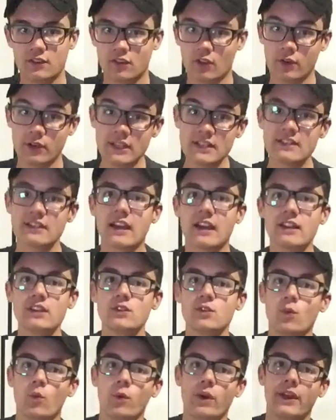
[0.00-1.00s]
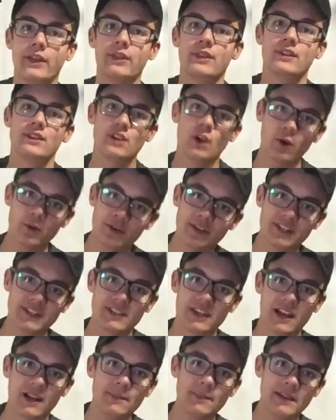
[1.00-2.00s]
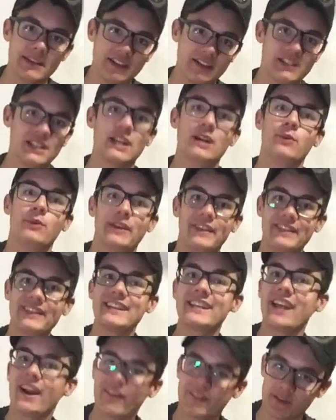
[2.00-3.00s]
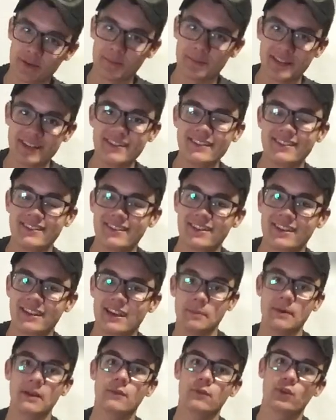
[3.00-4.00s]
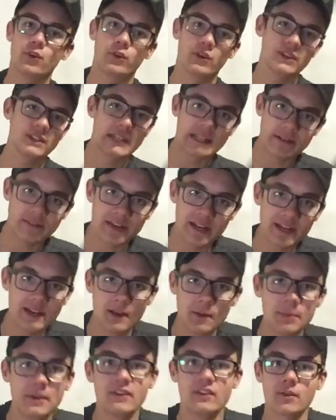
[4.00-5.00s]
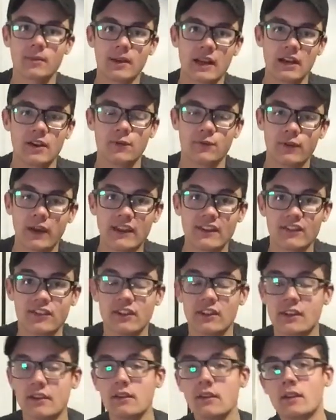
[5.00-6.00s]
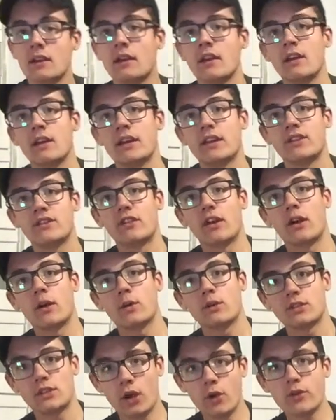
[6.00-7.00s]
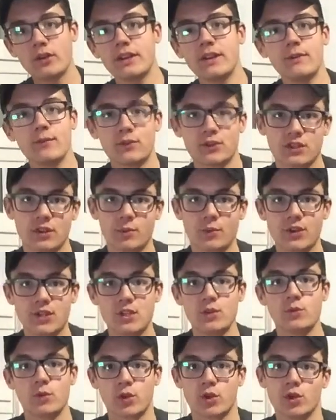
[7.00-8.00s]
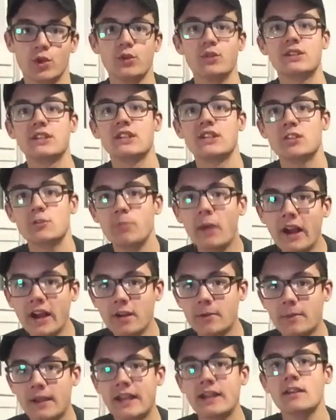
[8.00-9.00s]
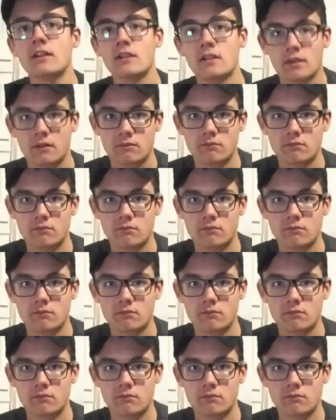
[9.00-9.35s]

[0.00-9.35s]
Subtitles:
So he sides with Tony's side because they're with the government. But of course, there needed to be some kind of fight scene. So Tony, for some reason, recruits Spider-Man.